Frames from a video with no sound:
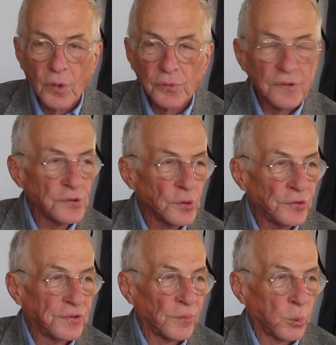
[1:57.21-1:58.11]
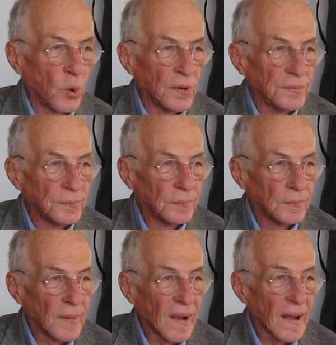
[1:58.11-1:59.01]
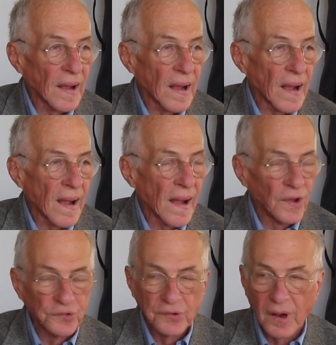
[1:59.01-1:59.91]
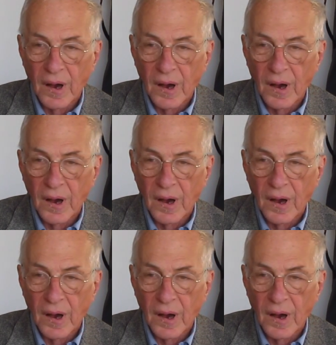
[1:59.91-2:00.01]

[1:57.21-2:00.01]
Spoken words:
the use of wood as